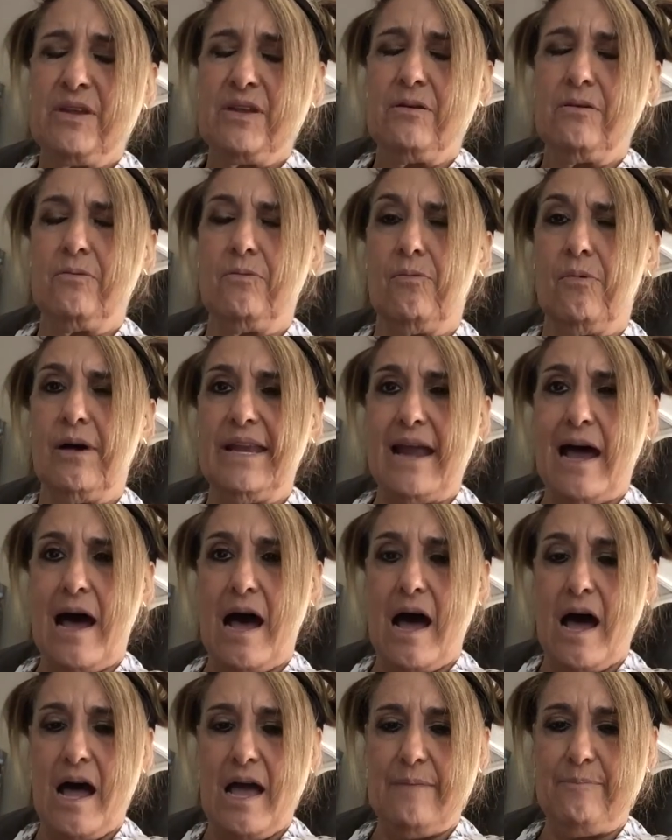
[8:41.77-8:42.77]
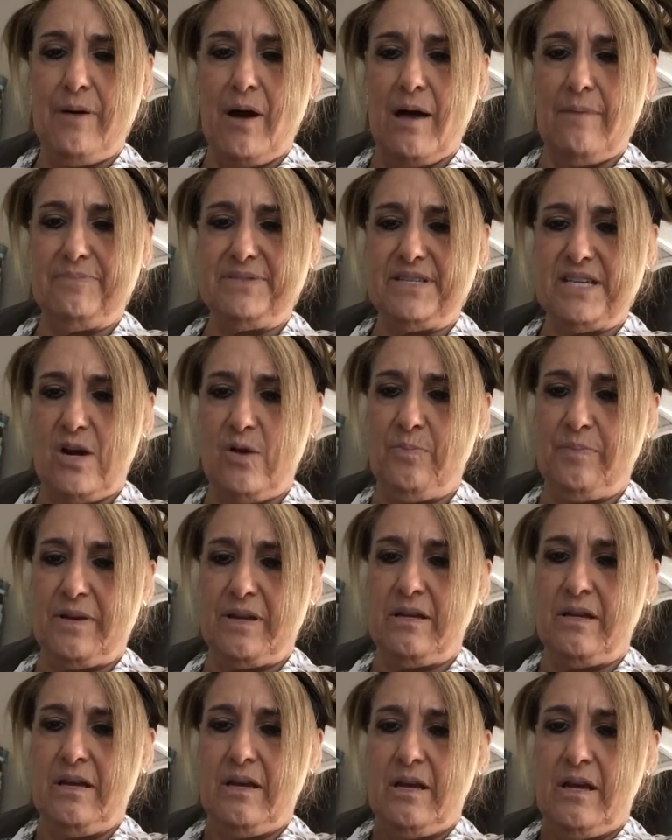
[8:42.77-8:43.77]
One eye popped
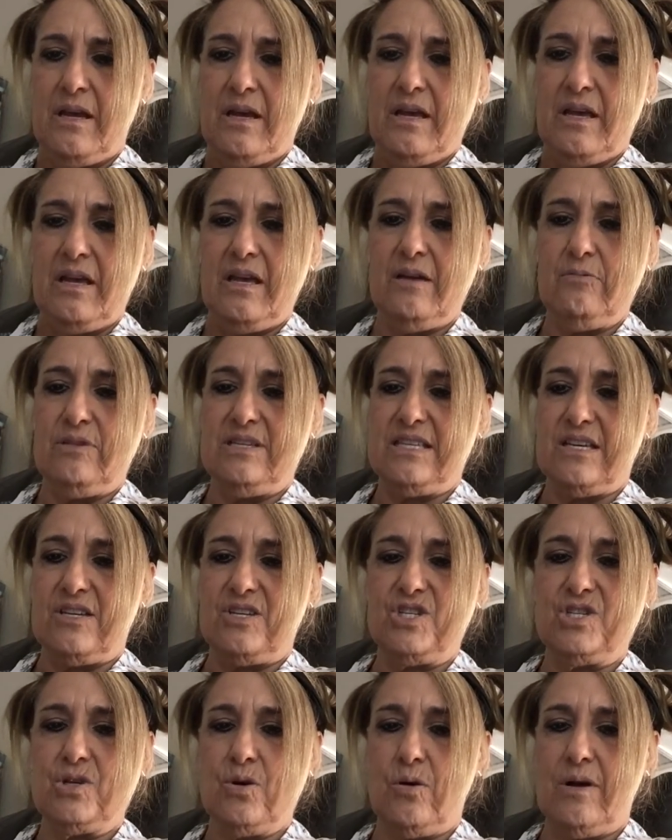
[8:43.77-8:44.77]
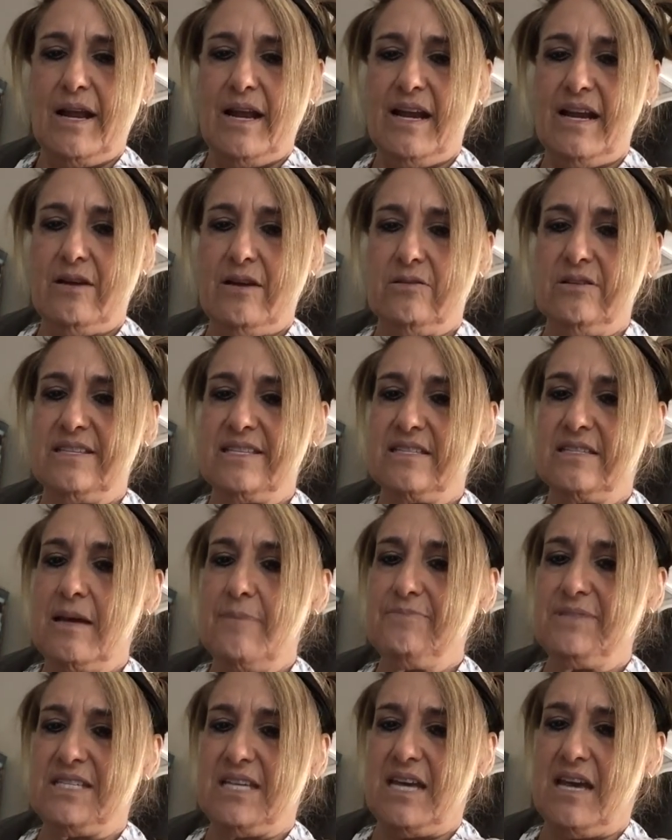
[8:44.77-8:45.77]
open. It was a short-haired,
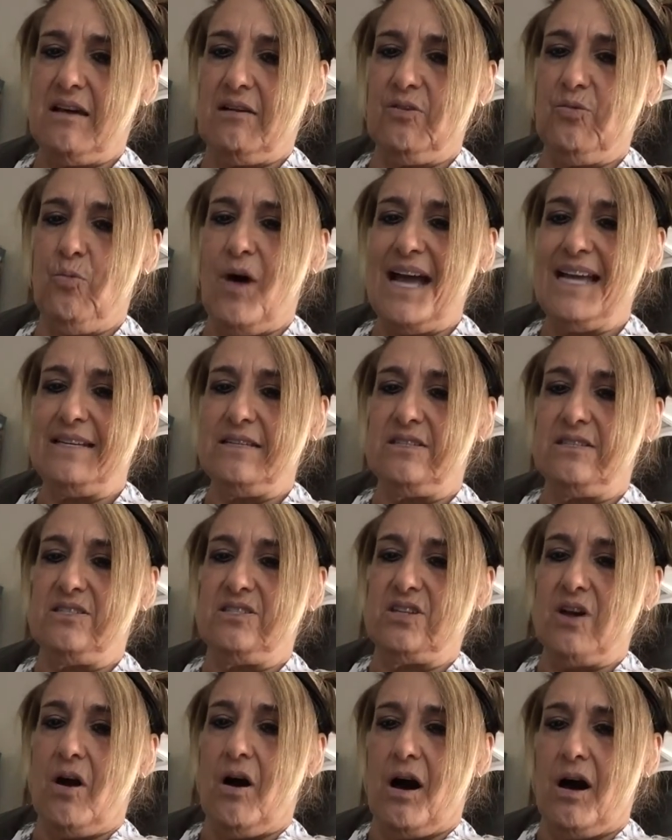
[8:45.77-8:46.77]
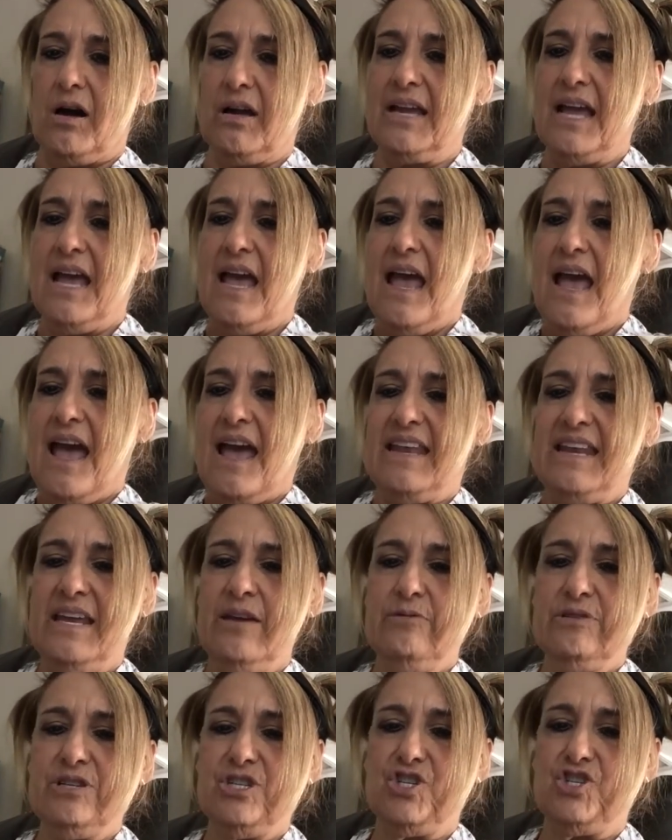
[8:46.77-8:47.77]
stub-tailed white dog, and
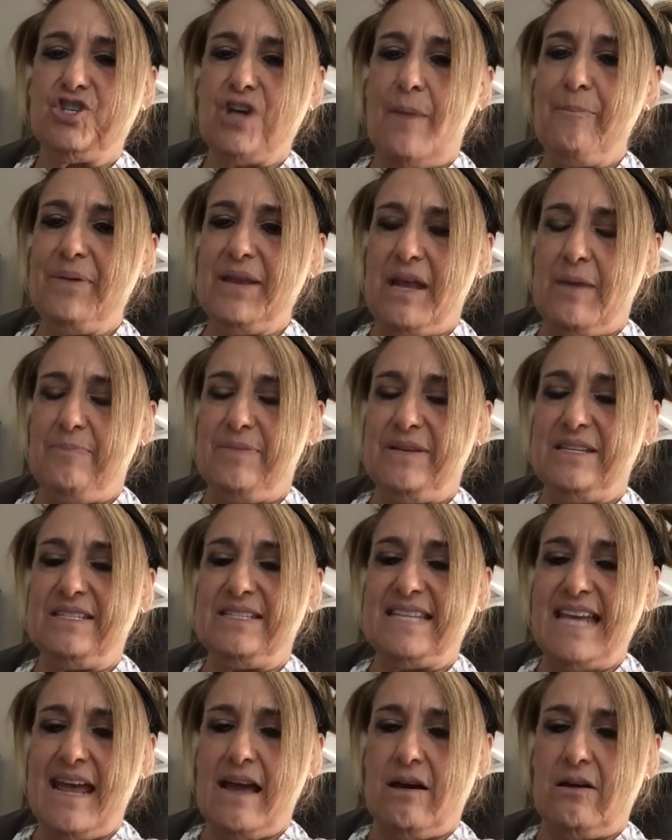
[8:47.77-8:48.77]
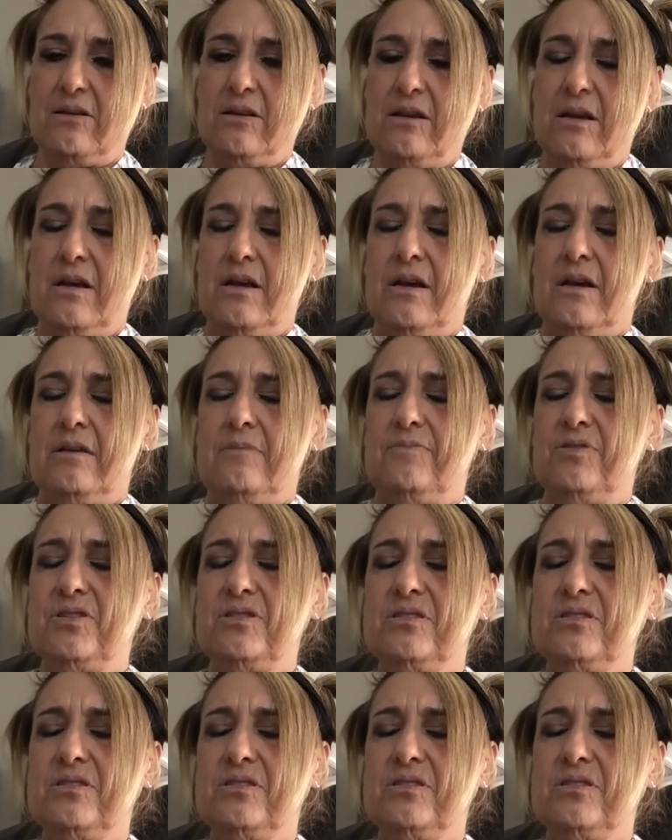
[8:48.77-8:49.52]
he was jumping up and down. I